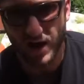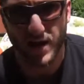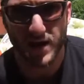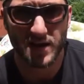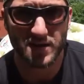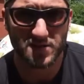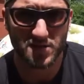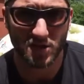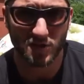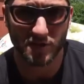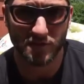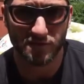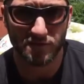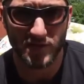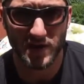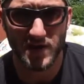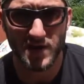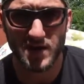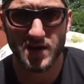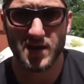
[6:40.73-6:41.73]
hands on the
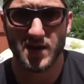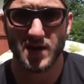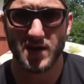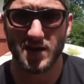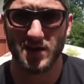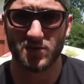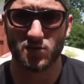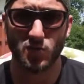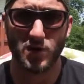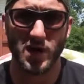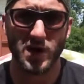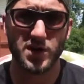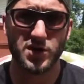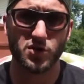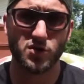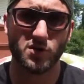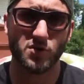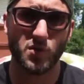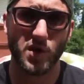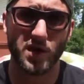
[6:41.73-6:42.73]
feet is what I
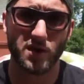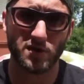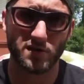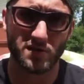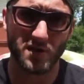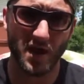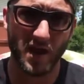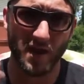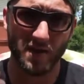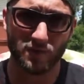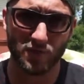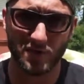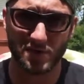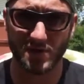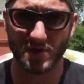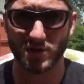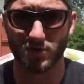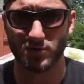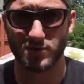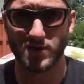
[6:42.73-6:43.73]
do in waders every
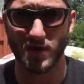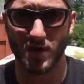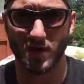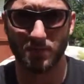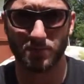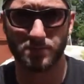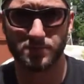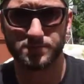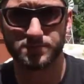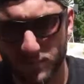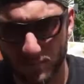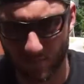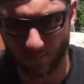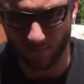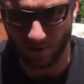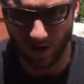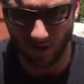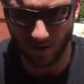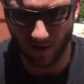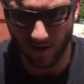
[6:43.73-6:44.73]
single time.
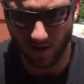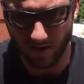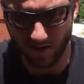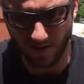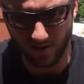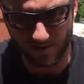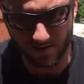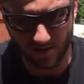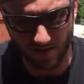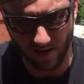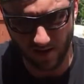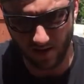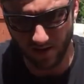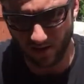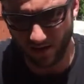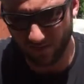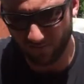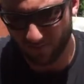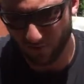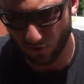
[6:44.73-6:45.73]
Now, like I said,
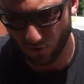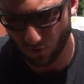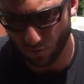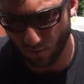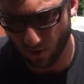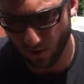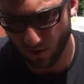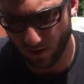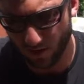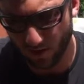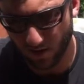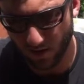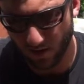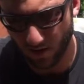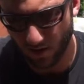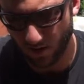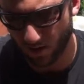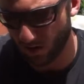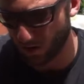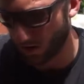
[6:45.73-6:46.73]
if you're wearing
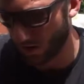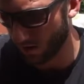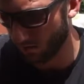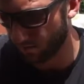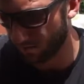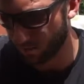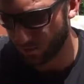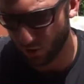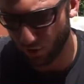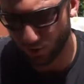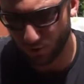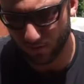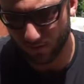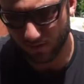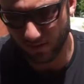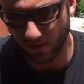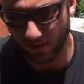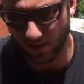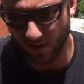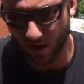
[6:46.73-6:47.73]
uh,
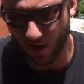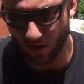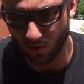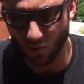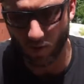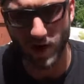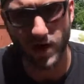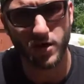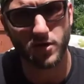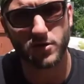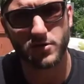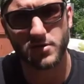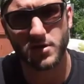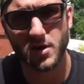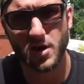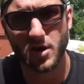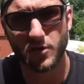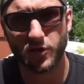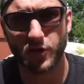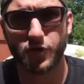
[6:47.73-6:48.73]
boots and not waders,
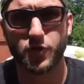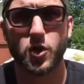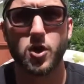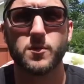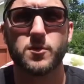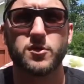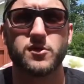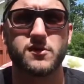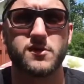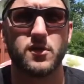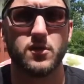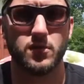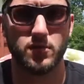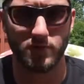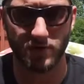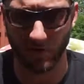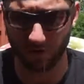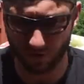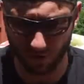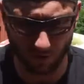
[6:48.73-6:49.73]
the
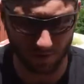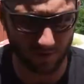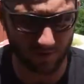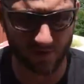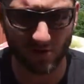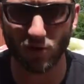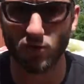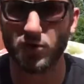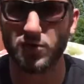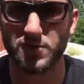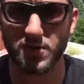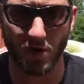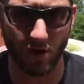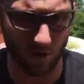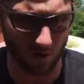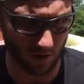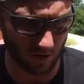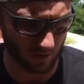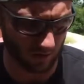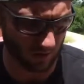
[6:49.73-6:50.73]
ThermaCELLs, the ThermaCELLs
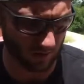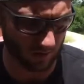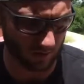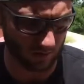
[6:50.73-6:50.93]
are